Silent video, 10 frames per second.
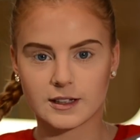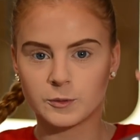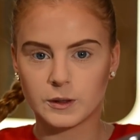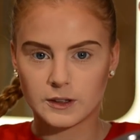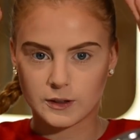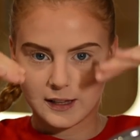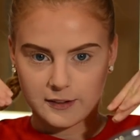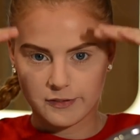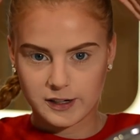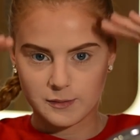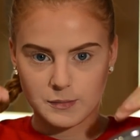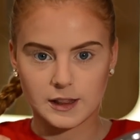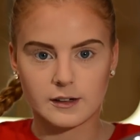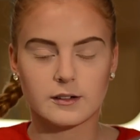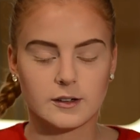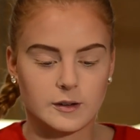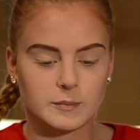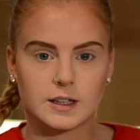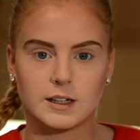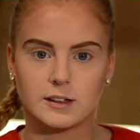and we look like Freddie Miller, no, I'm
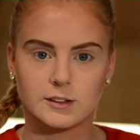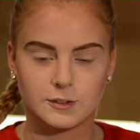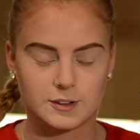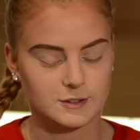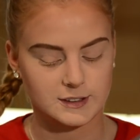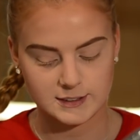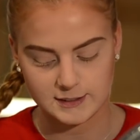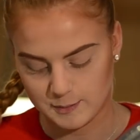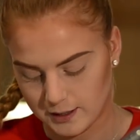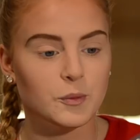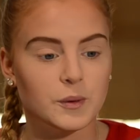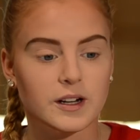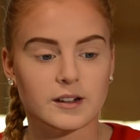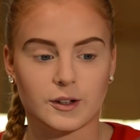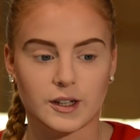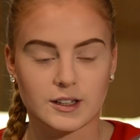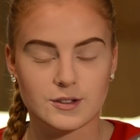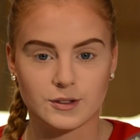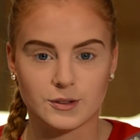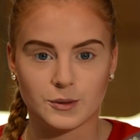kidding, don't listen to me. We're going
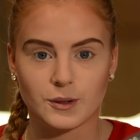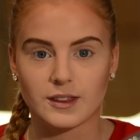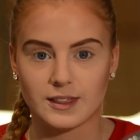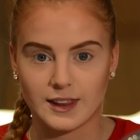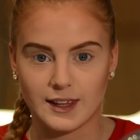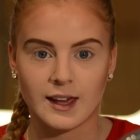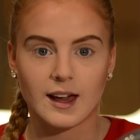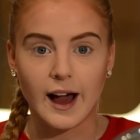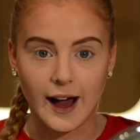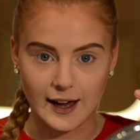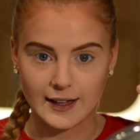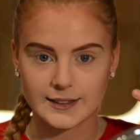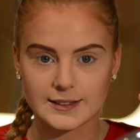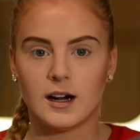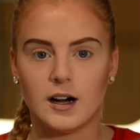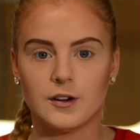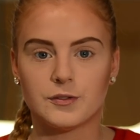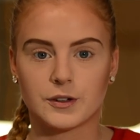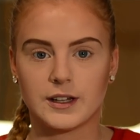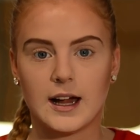to do the eyes.
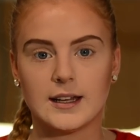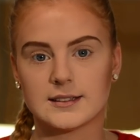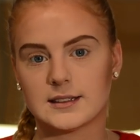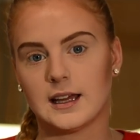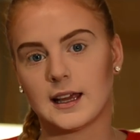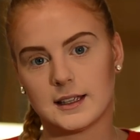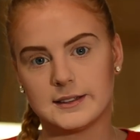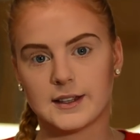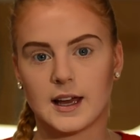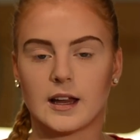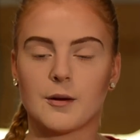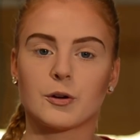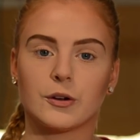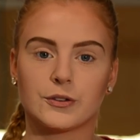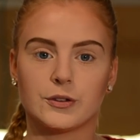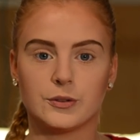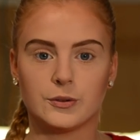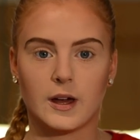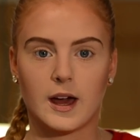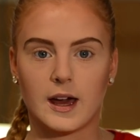For the eyes, like I said, I'm going to
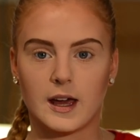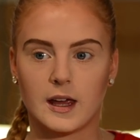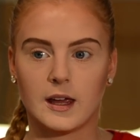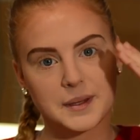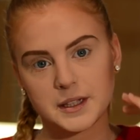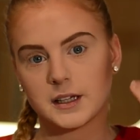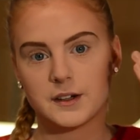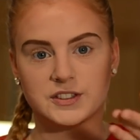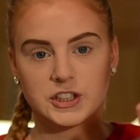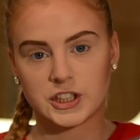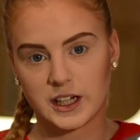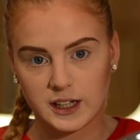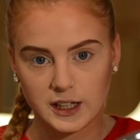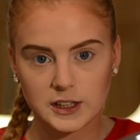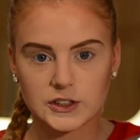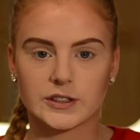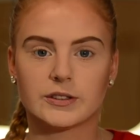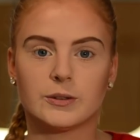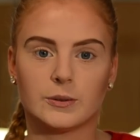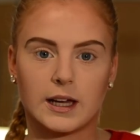do a bit of shading
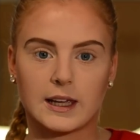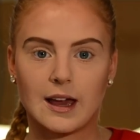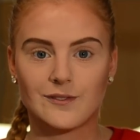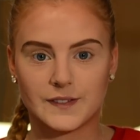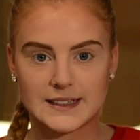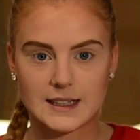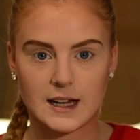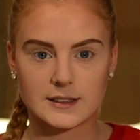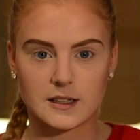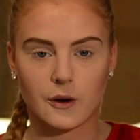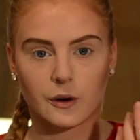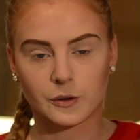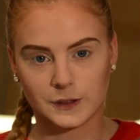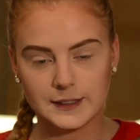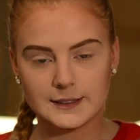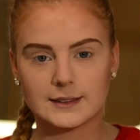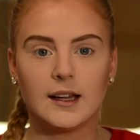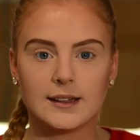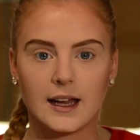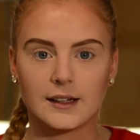just to like emphasize our crease
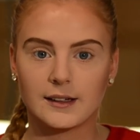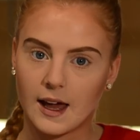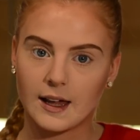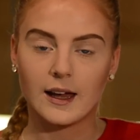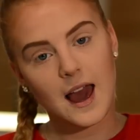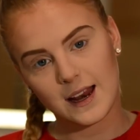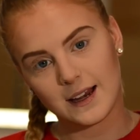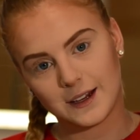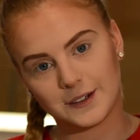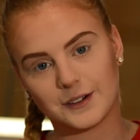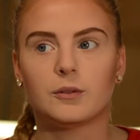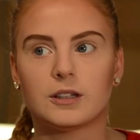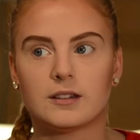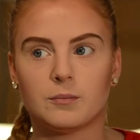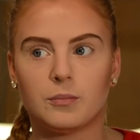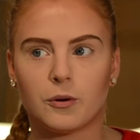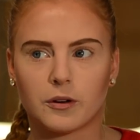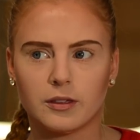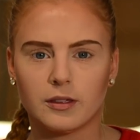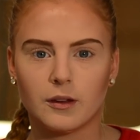and then a eyeliner. What's
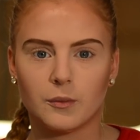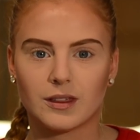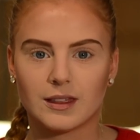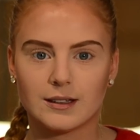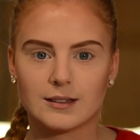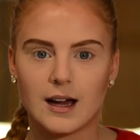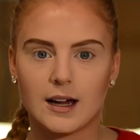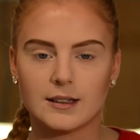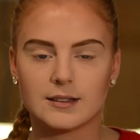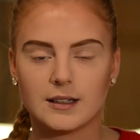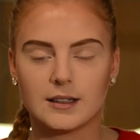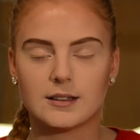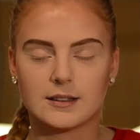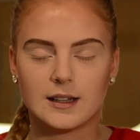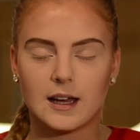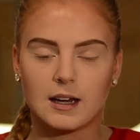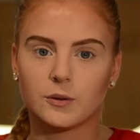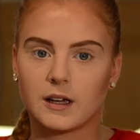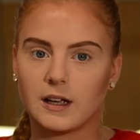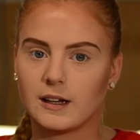important with these eyes is that
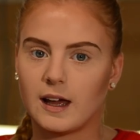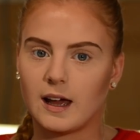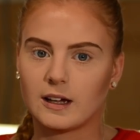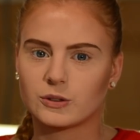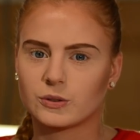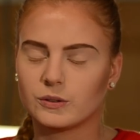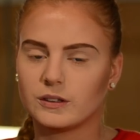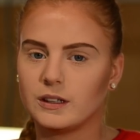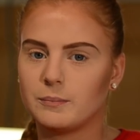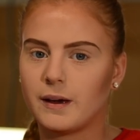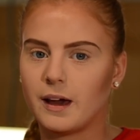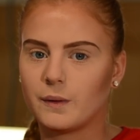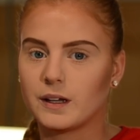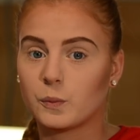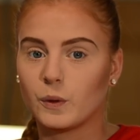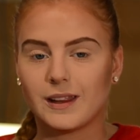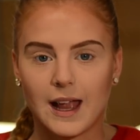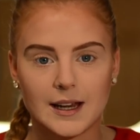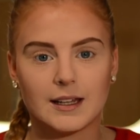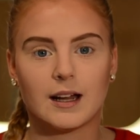you can actually pair it with
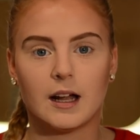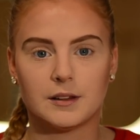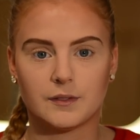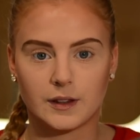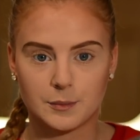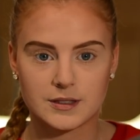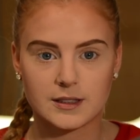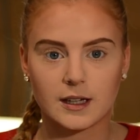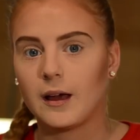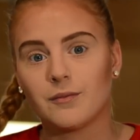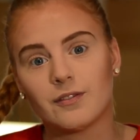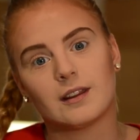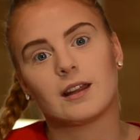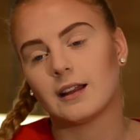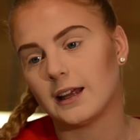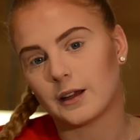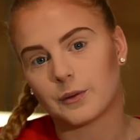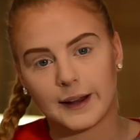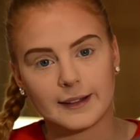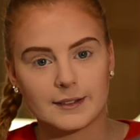any kind of lipstick. I'm feeling like
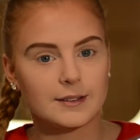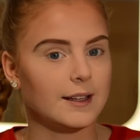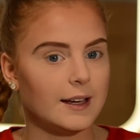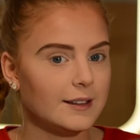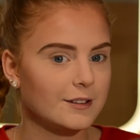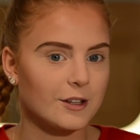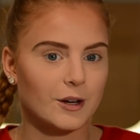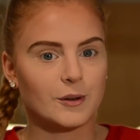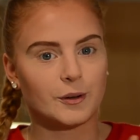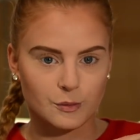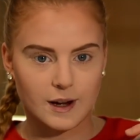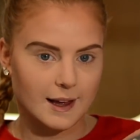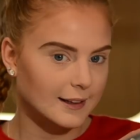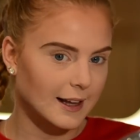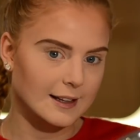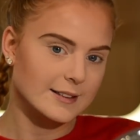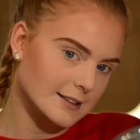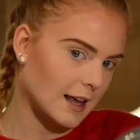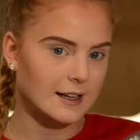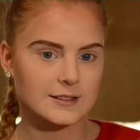red today, so red and
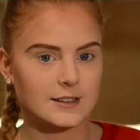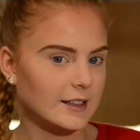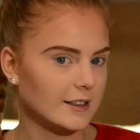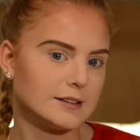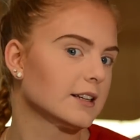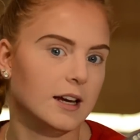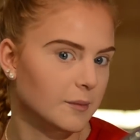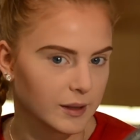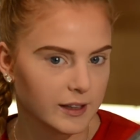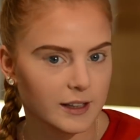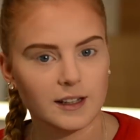sexy it's gonna be,